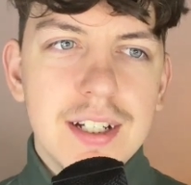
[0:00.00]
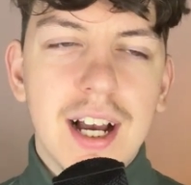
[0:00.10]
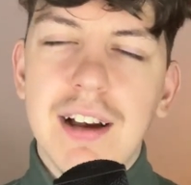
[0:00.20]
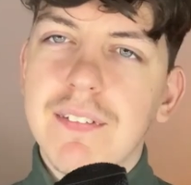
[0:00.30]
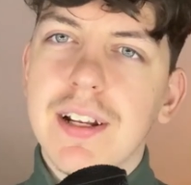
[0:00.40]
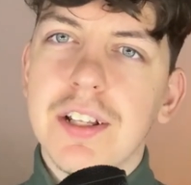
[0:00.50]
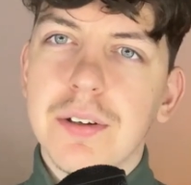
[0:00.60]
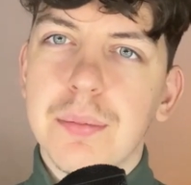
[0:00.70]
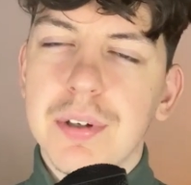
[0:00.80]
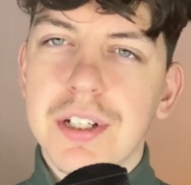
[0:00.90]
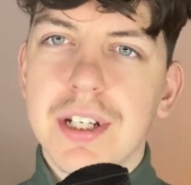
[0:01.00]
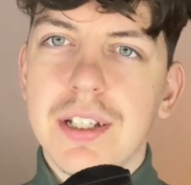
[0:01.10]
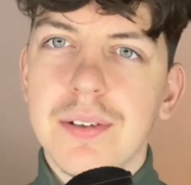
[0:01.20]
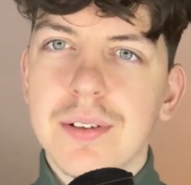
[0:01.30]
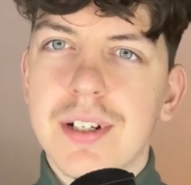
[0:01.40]
I really do
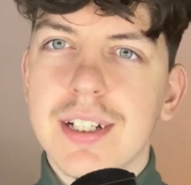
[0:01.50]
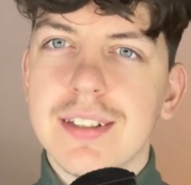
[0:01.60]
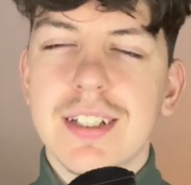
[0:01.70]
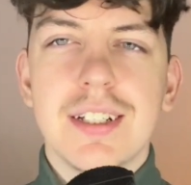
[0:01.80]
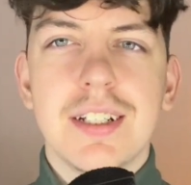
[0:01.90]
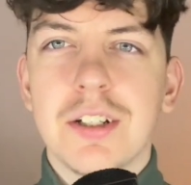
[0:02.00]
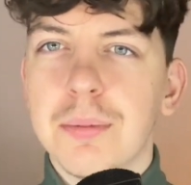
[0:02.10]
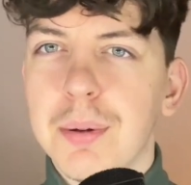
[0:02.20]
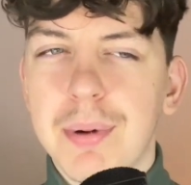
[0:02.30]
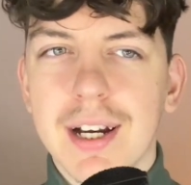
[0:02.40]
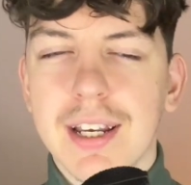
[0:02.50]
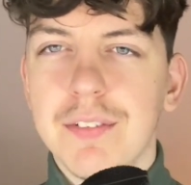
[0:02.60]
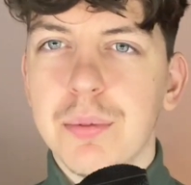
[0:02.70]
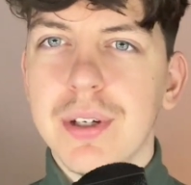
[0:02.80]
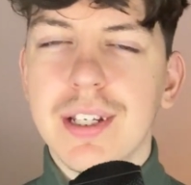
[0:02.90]
appreciate you guys coming back
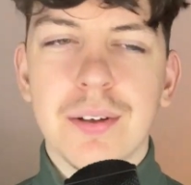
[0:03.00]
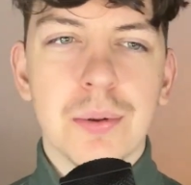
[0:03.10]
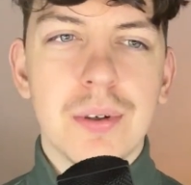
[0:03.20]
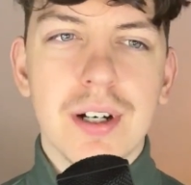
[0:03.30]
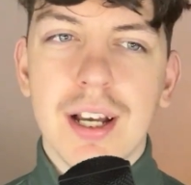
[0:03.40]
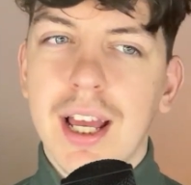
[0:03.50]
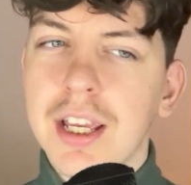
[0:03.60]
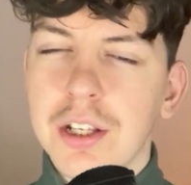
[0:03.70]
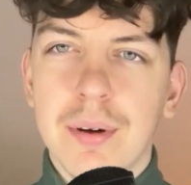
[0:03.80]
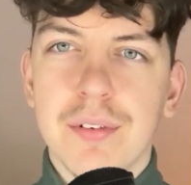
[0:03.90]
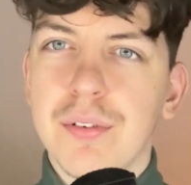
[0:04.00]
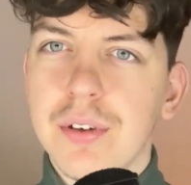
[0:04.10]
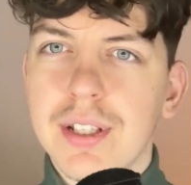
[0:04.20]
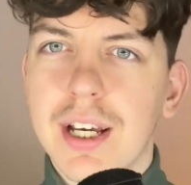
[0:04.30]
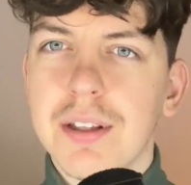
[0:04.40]
every week or, you know, every
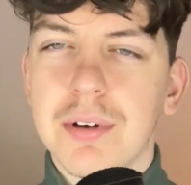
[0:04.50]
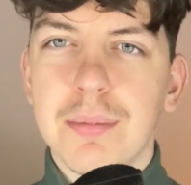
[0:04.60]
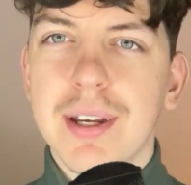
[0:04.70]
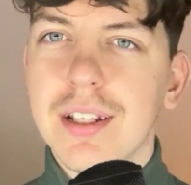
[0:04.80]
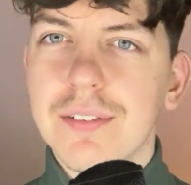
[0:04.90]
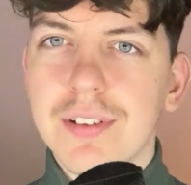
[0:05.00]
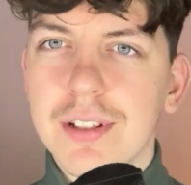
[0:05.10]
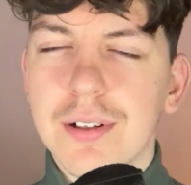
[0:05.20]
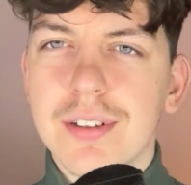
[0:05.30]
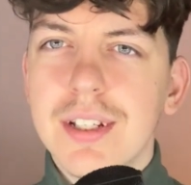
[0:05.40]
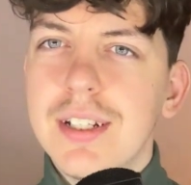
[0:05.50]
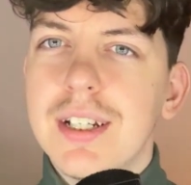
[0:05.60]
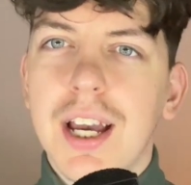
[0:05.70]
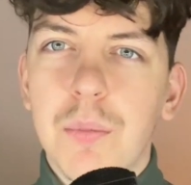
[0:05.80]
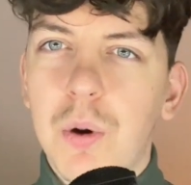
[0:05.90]
few days when I make these videos
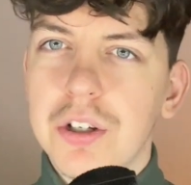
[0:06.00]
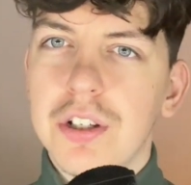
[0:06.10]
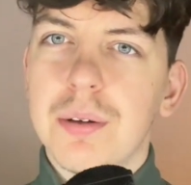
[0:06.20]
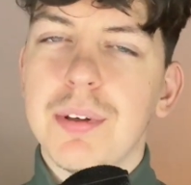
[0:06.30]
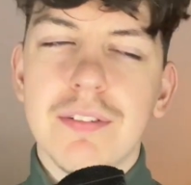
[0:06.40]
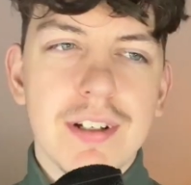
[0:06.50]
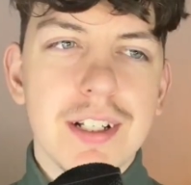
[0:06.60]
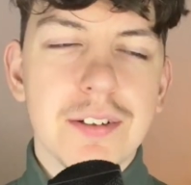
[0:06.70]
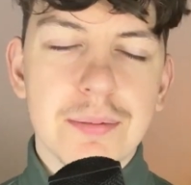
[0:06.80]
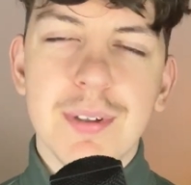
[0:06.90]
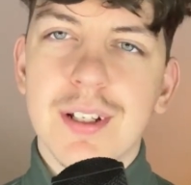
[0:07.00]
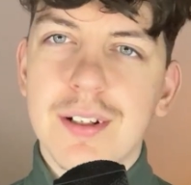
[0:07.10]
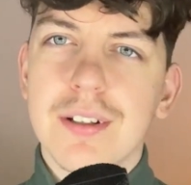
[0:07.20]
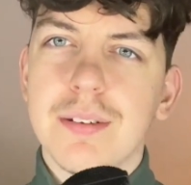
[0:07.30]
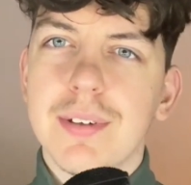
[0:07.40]
and watching them. It really does mean a
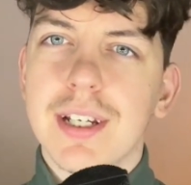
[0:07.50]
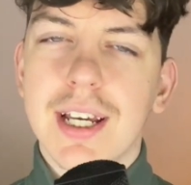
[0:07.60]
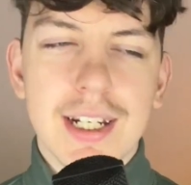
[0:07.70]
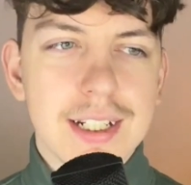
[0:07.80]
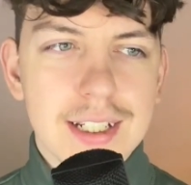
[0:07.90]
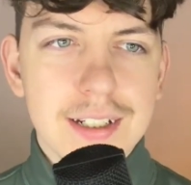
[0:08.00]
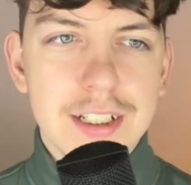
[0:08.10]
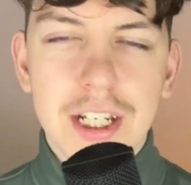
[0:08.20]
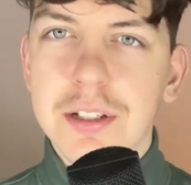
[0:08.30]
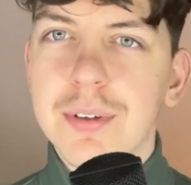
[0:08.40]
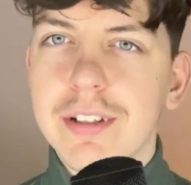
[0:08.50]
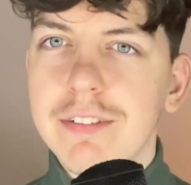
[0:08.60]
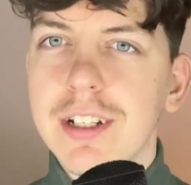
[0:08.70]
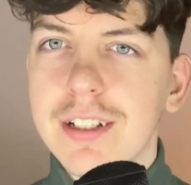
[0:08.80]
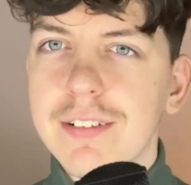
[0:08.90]
lot to me, and it genuinely
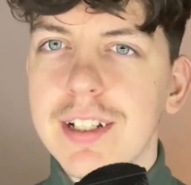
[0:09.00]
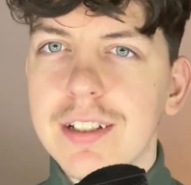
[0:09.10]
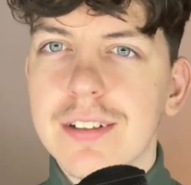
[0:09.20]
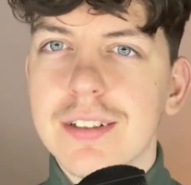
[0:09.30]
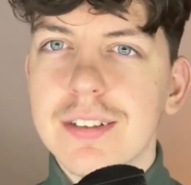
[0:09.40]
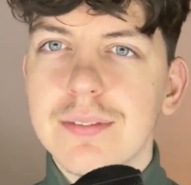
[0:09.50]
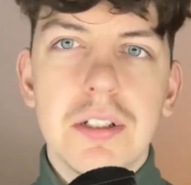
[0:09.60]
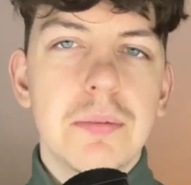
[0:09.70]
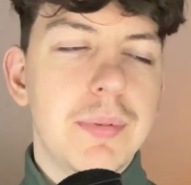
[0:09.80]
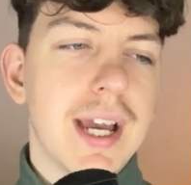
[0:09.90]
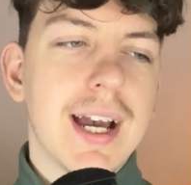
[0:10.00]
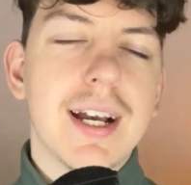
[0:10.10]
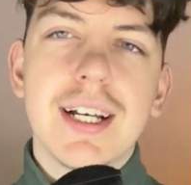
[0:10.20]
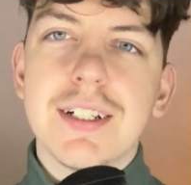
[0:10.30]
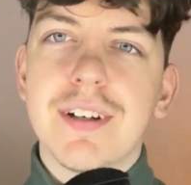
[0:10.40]
really does. But yeah,
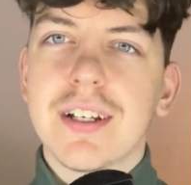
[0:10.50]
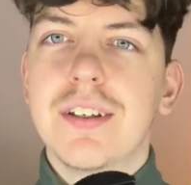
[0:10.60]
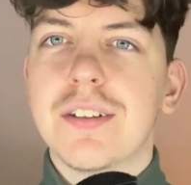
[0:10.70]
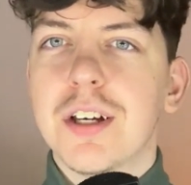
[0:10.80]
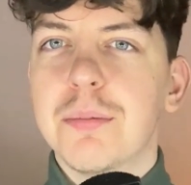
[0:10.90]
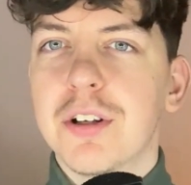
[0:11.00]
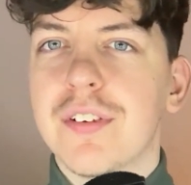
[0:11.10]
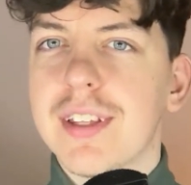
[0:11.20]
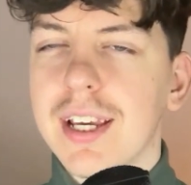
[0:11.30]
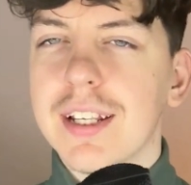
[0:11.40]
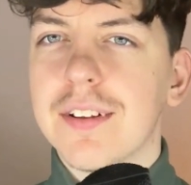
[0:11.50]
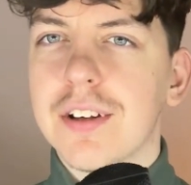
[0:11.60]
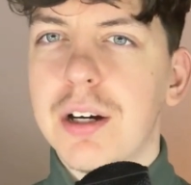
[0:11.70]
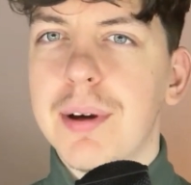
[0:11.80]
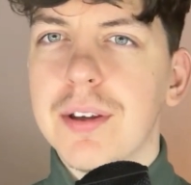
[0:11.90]
thank you so much for taking the
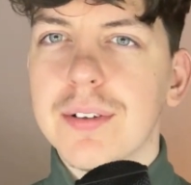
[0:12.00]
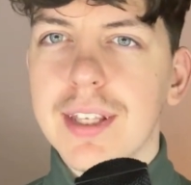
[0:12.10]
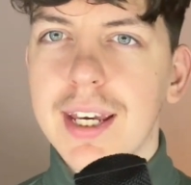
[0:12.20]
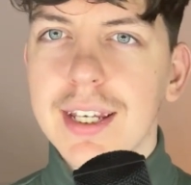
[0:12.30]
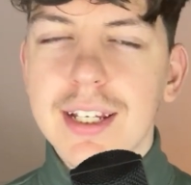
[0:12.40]
time out your day.